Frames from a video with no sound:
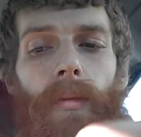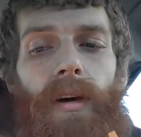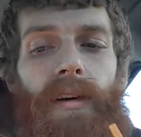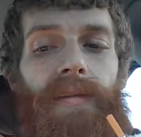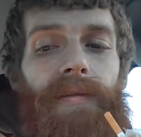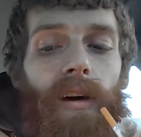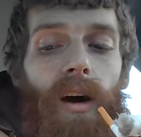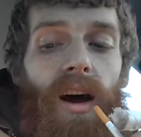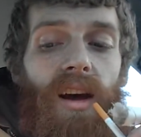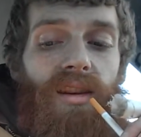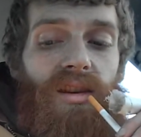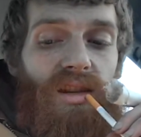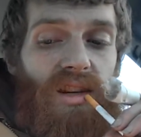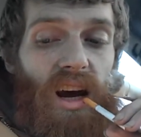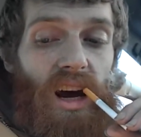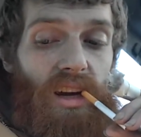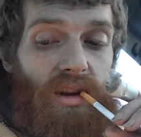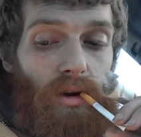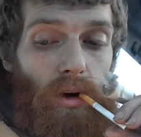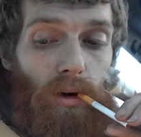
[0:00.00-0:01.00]
my friends,
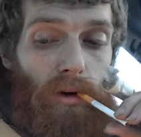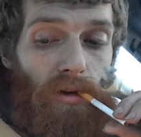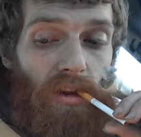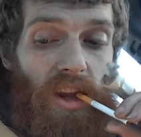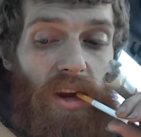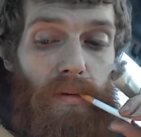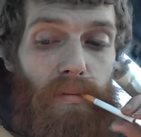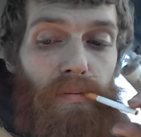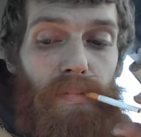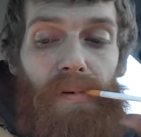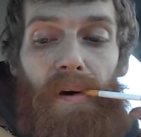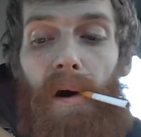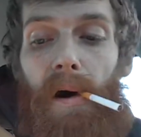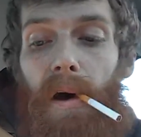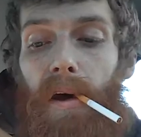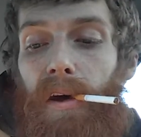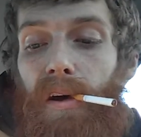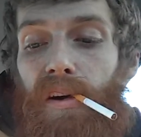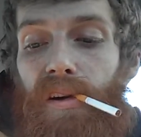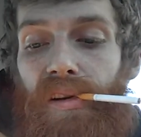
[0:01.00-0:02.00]
I told them
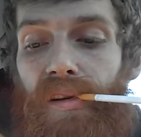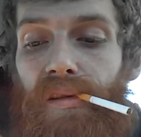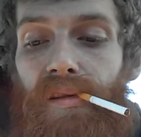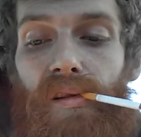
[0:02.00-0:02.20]
prior,